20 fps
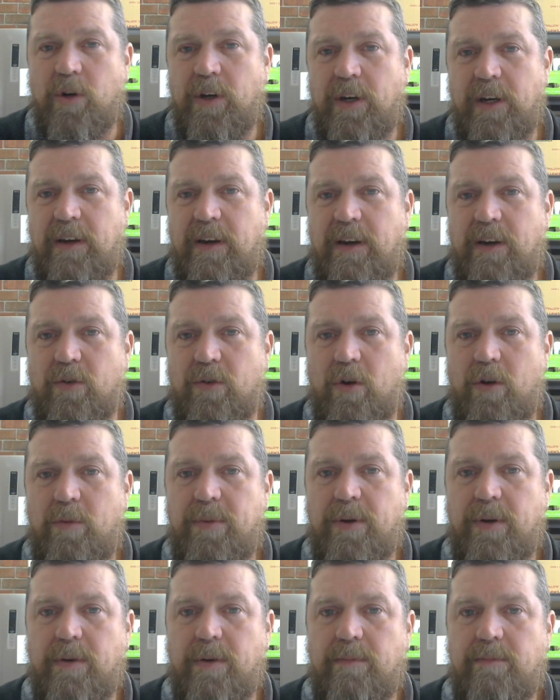any
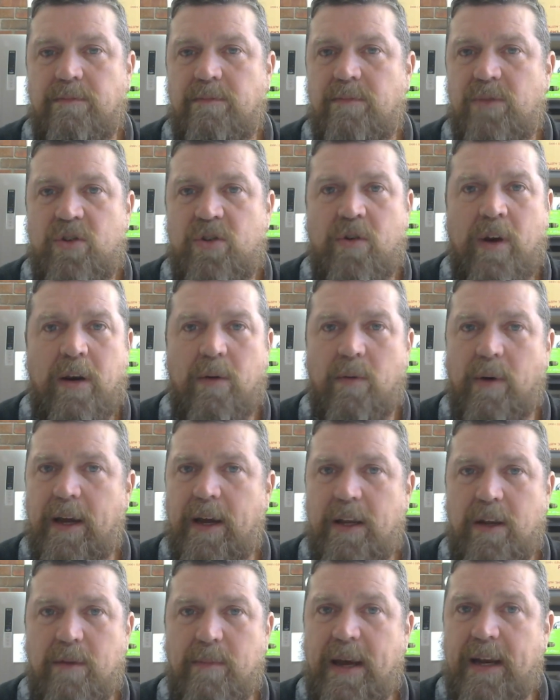group, straight
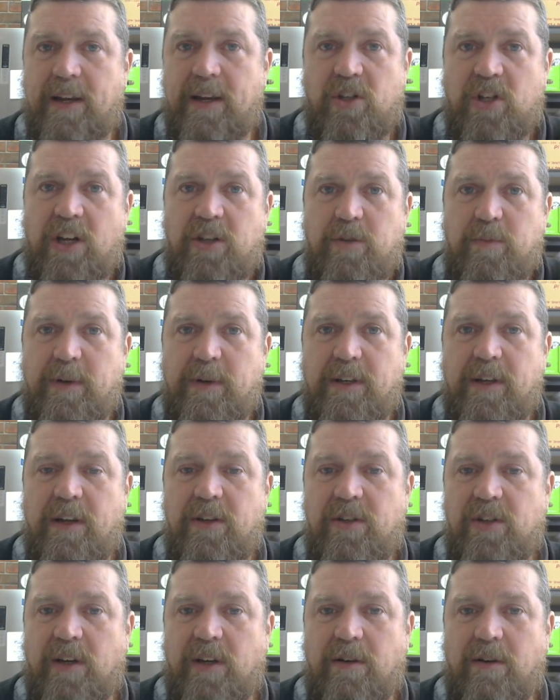away you make a judgment,
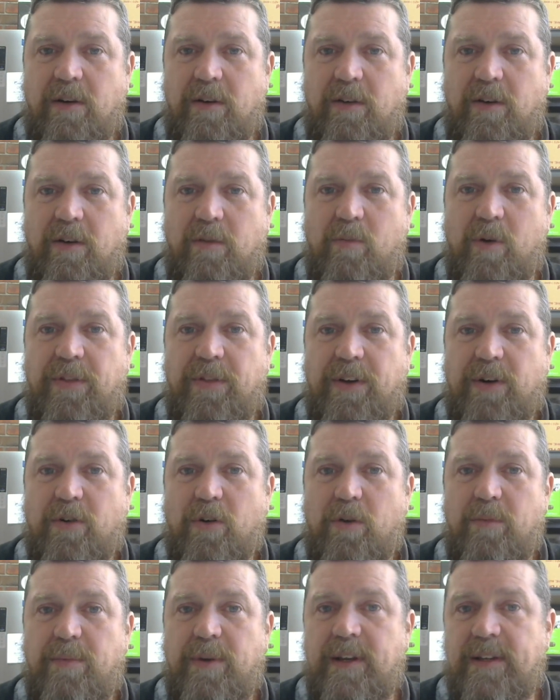don't you, on what the
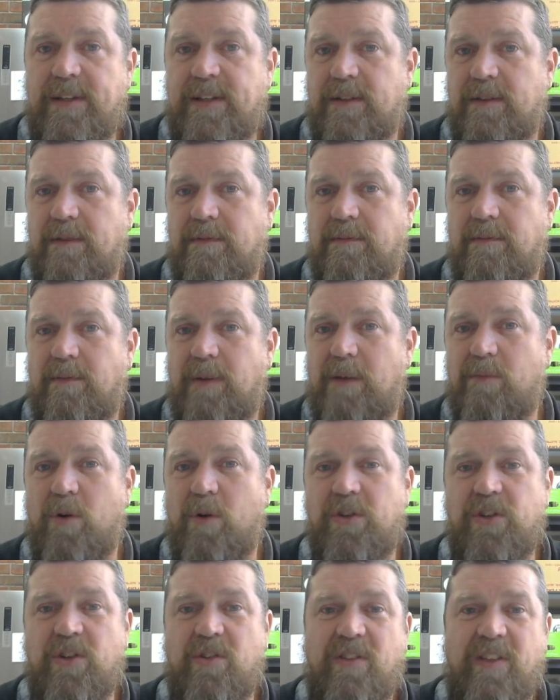group is and
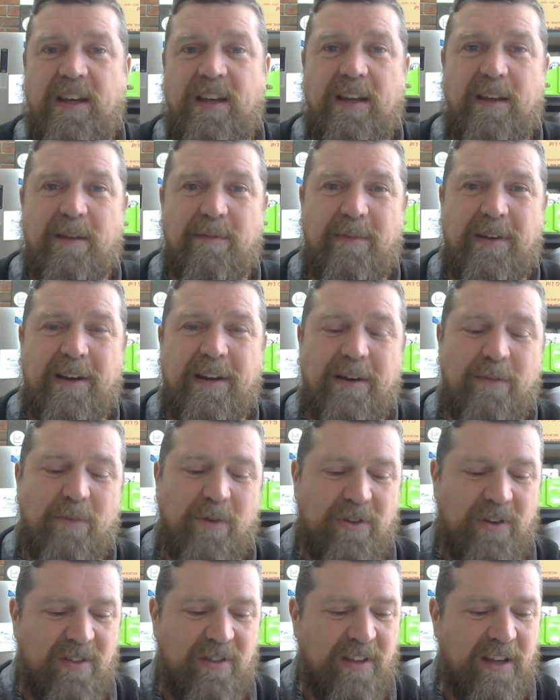what you think
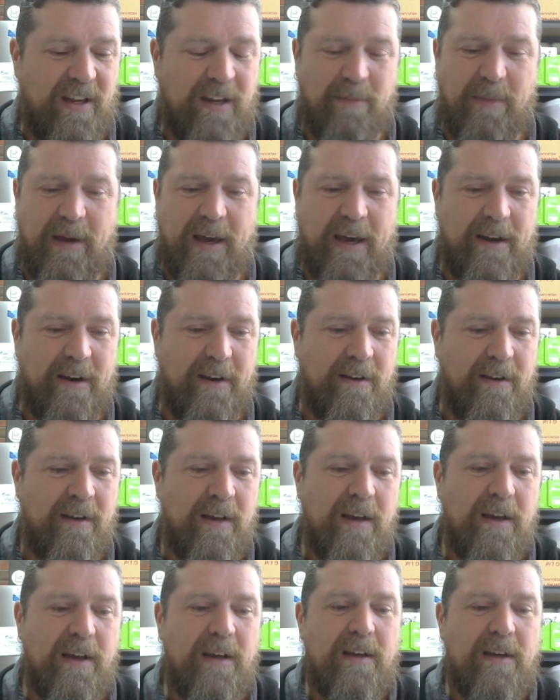about it.
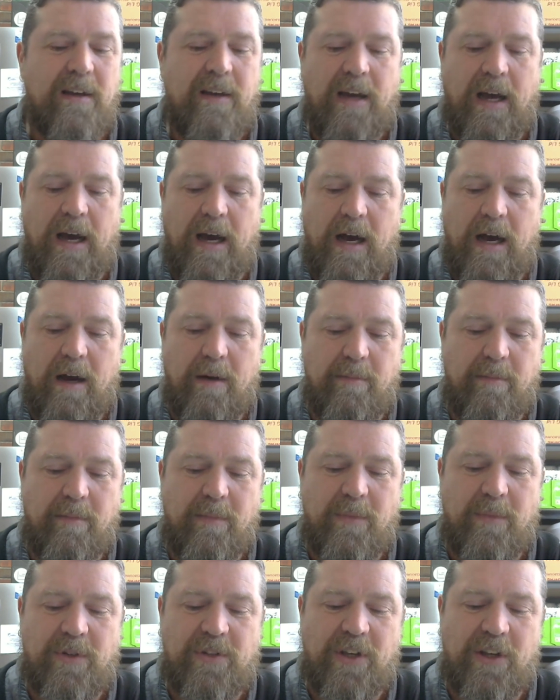
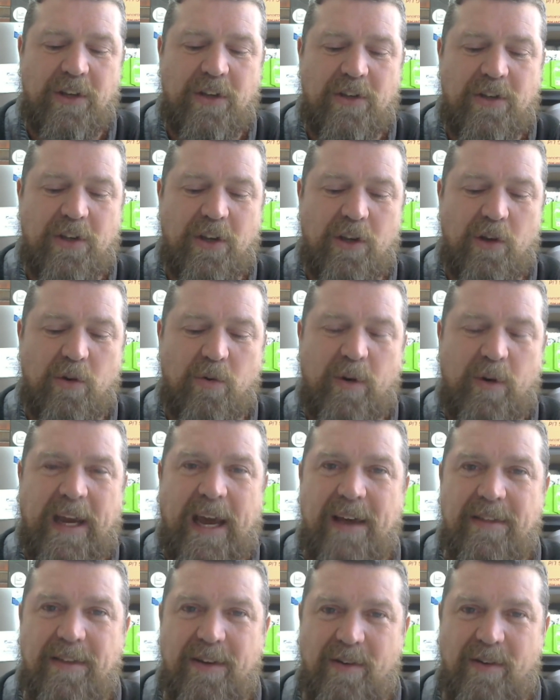So you'll
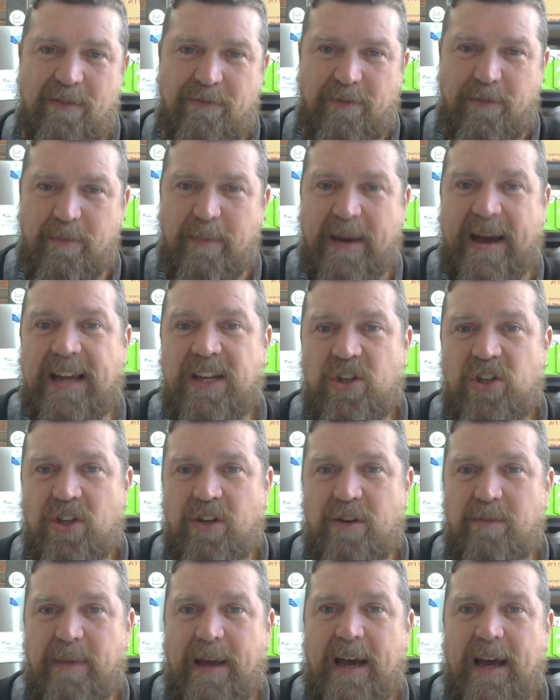gather
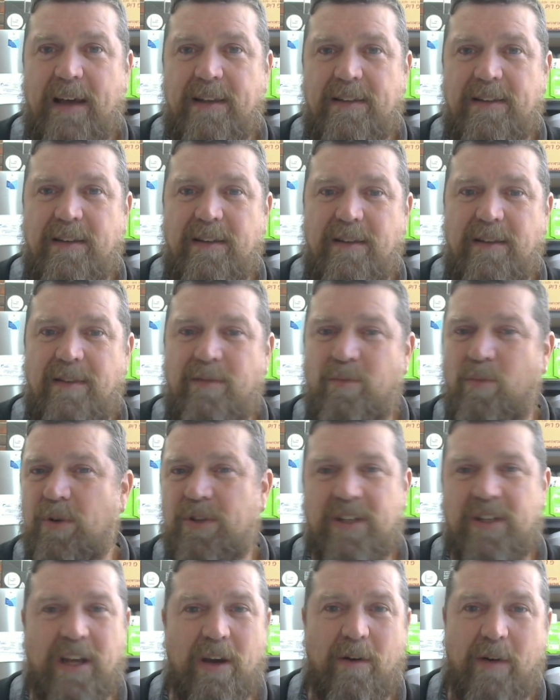information about
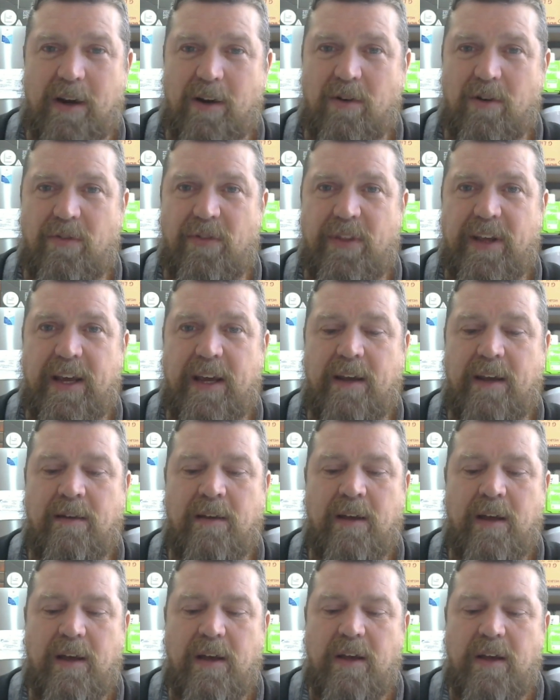what's going on there.
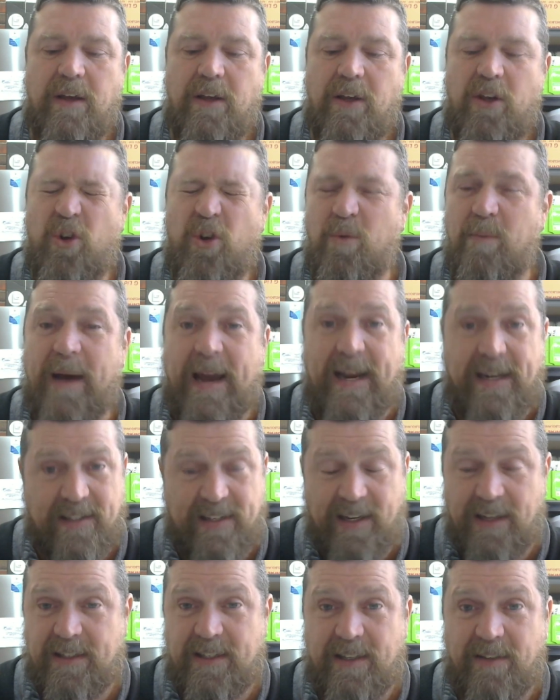You'll make
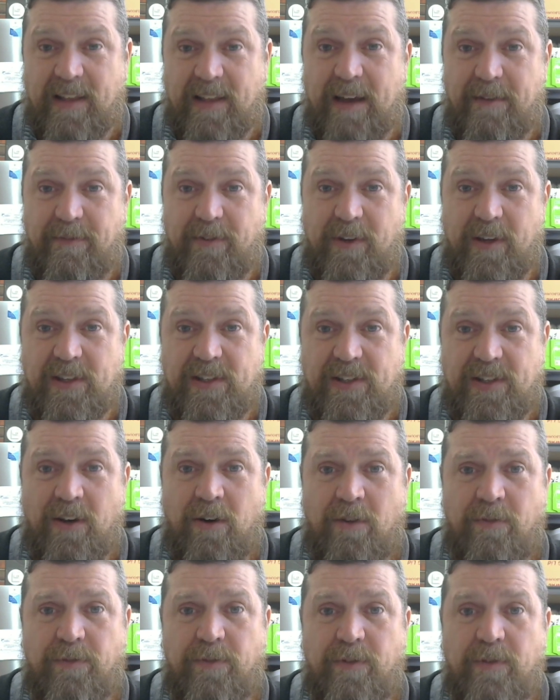sense of that for
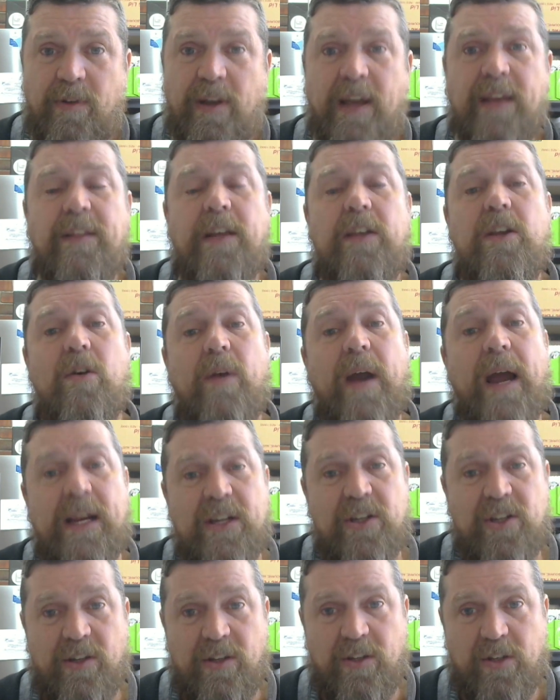yourself, and then your
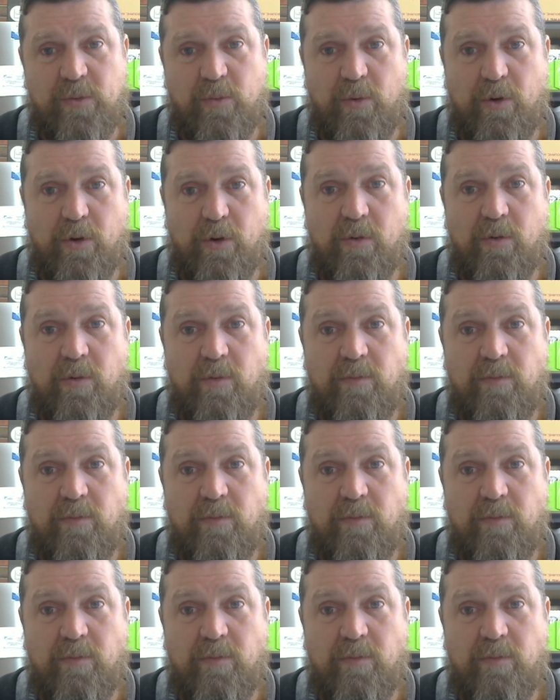actions will